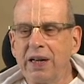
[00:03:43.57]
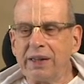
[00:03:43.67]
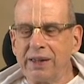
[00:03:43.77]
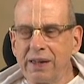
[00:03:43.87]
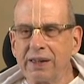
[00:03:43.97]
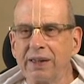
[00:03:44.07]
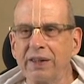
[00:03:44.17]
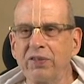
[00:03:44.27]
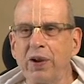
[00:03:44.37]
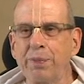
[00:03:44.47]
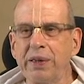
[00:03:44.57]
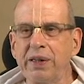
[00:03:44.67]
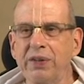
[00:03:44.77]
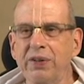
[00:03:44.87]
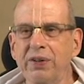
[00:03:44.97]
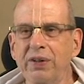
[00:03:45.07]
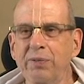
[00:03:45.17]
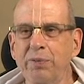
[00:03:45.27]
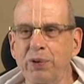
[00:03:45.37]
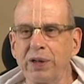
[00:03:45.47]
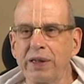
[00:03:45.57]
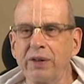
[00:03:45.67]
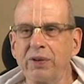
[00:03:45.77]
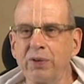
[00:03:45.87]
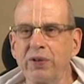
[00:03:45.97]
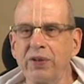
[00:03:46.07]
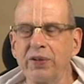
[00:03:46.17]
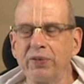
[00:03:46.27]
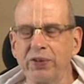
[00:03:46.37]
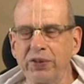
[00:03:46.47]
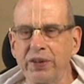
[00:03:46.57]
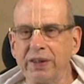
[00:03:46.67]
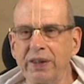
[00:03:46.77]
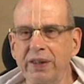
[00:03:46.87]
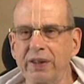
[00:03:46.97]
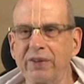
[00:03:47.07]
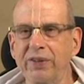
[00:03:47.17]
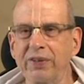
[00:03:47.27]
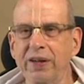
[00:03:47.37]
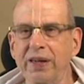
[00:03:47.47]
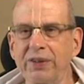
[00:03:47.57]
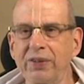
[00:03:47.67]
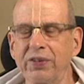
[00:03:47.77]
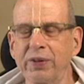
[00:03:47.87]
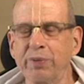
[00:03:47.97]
young Japanese boy who was interested in Krishna consciousness,